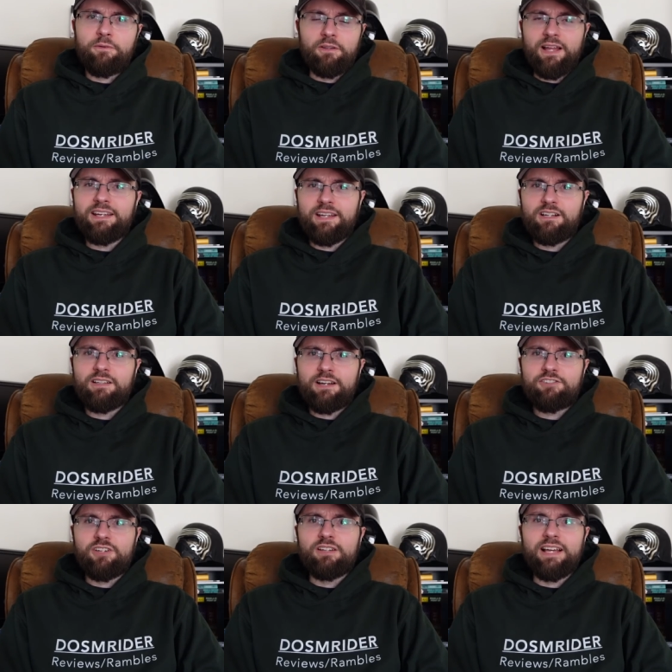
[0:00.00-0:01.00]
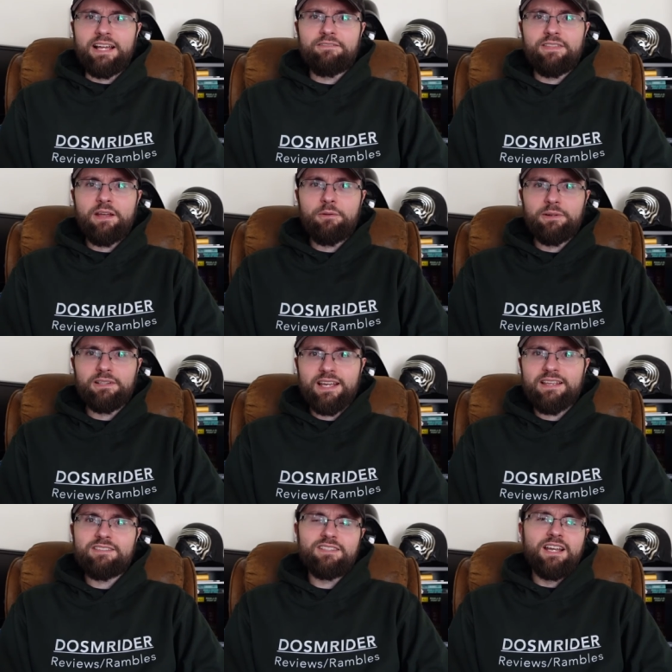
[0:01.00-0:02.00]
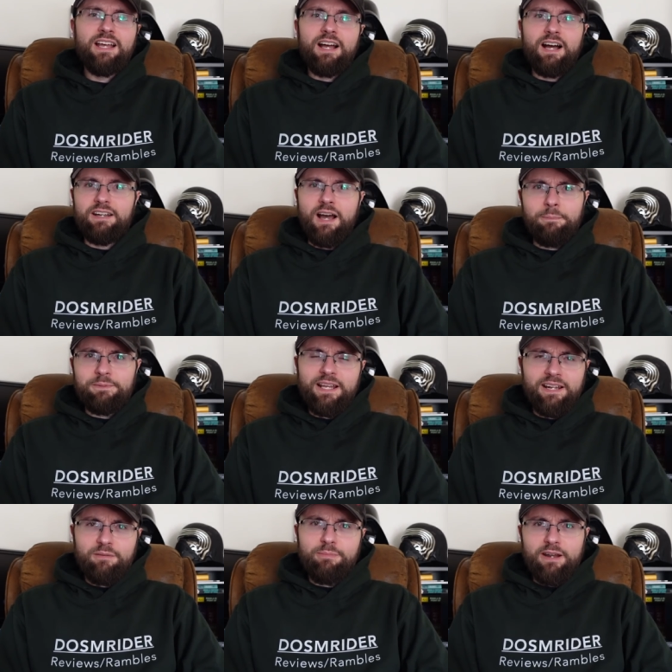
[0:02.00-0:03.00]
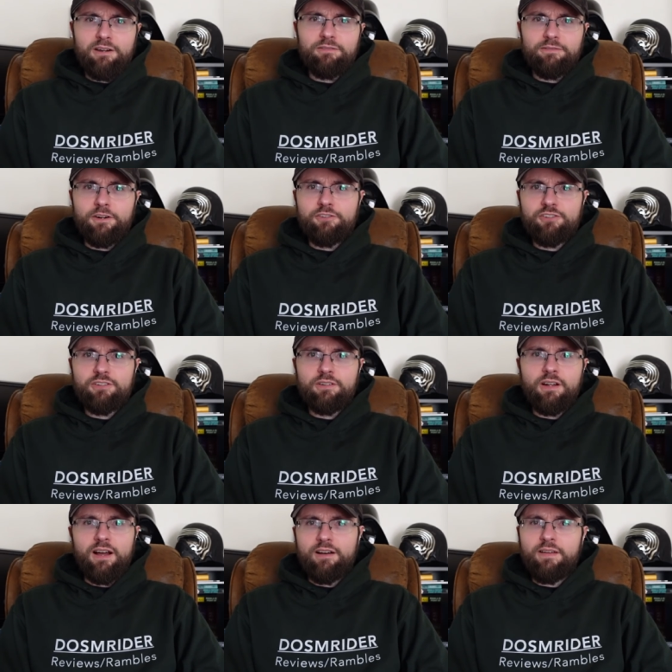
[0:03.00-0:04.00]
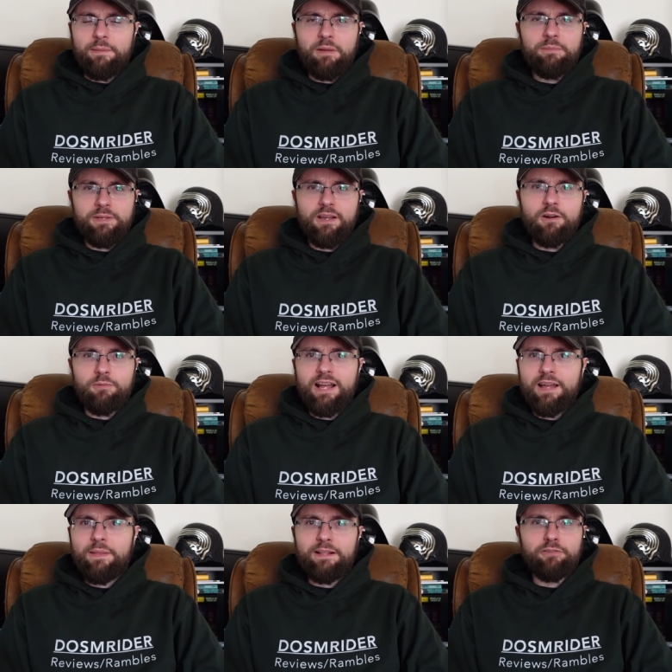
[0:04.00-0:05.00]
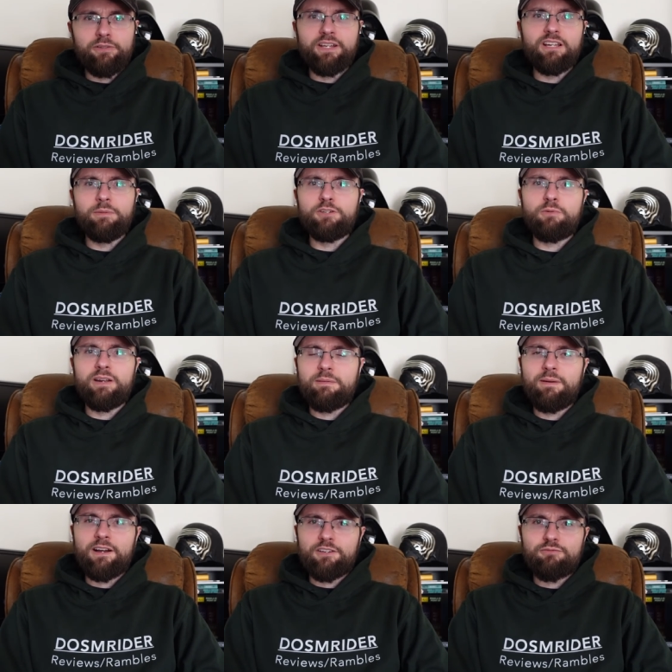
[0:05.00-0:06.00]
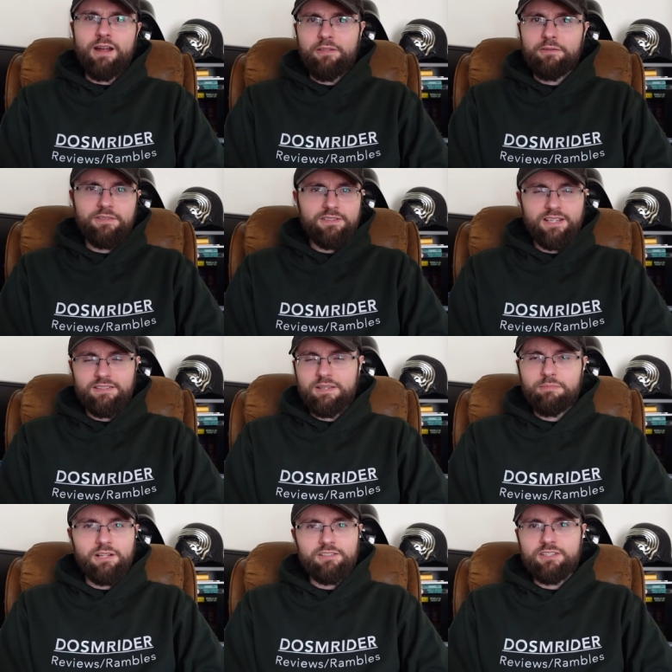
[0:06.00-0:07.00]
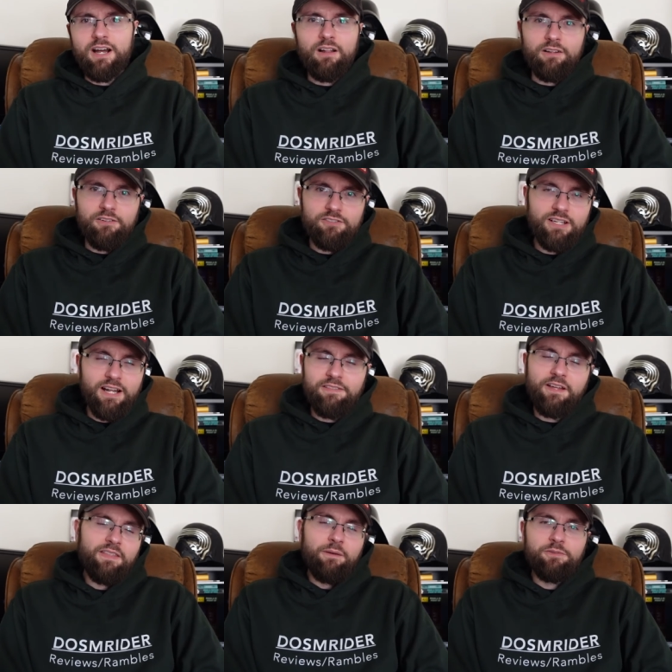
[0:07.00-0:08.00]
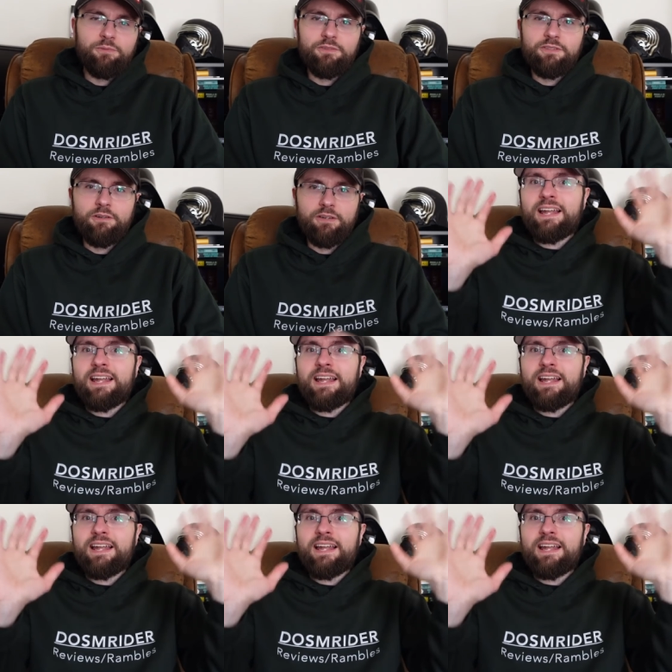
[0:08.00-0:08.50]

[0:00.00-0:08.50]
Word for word: for Lightning Collection. Like if they release an updated, better version of MMPR Red, that's only going to be 20 bucks rather than 60 plus dollars, and I thought that was worth noting.